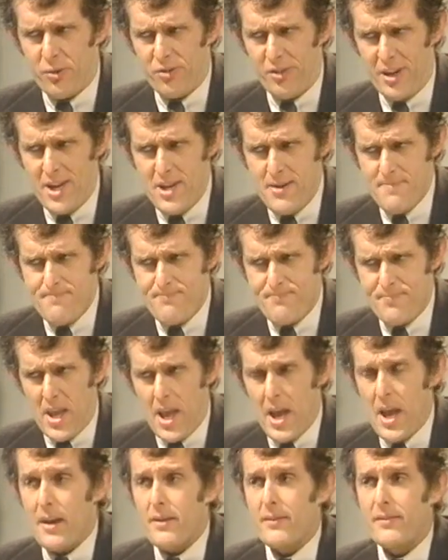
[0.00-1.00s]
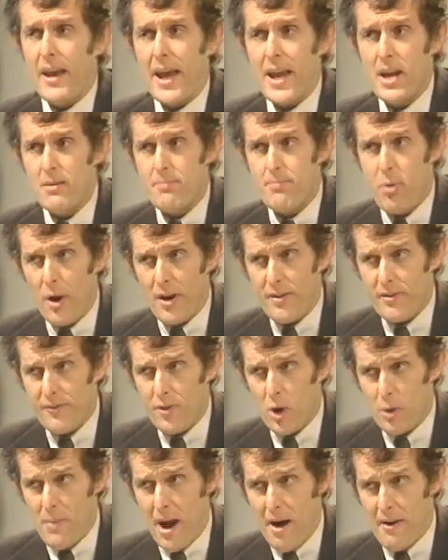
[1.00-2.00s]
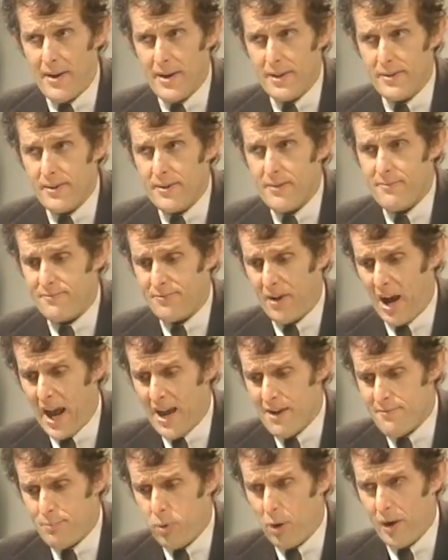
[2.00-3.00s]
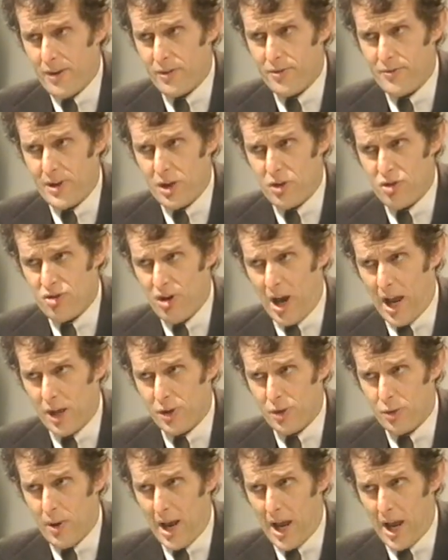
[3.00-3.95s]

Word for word: you see. Ten points if you're married, five points for each child you